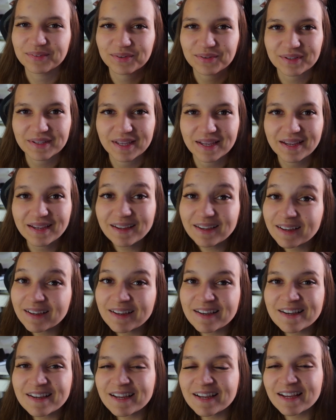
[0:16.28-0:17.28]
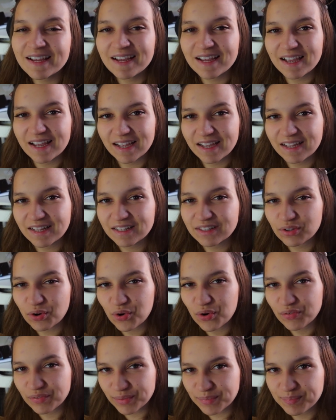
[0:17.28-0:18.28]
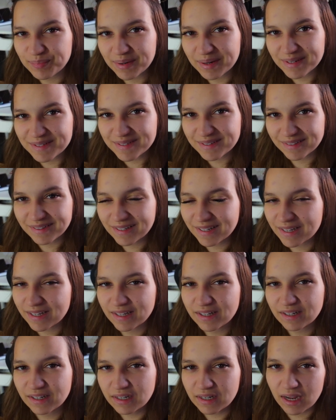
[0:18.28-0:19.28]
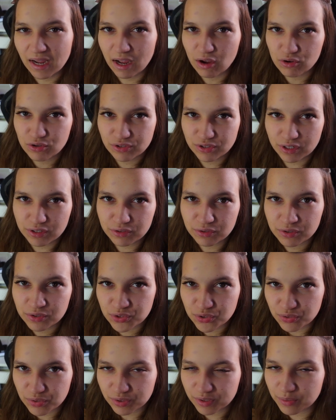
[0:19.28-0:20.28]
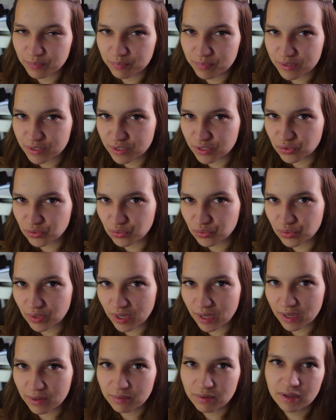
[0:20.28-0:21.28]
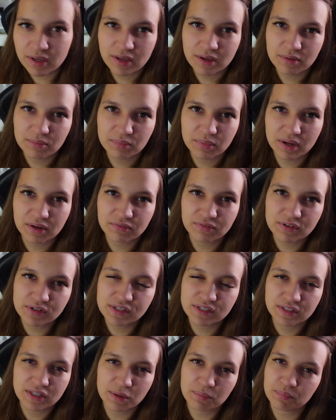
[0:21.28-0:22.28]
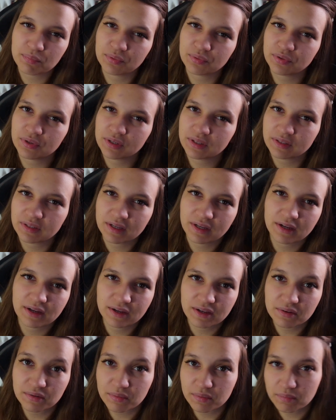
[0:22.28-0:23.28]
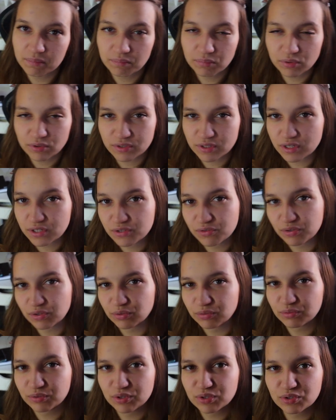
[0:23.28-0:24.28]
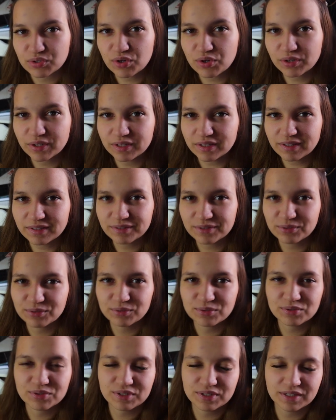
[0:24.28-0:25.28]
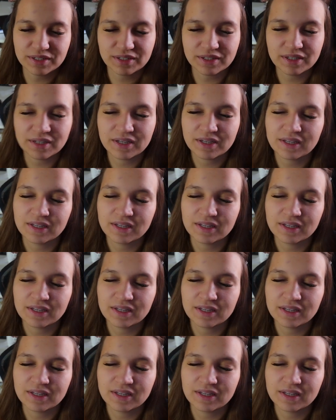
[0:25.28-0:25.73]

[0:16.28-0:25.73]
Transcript: Okay, and all of the parts are here. I'll start construct the P C today by first step putting the processor into the socket. You will see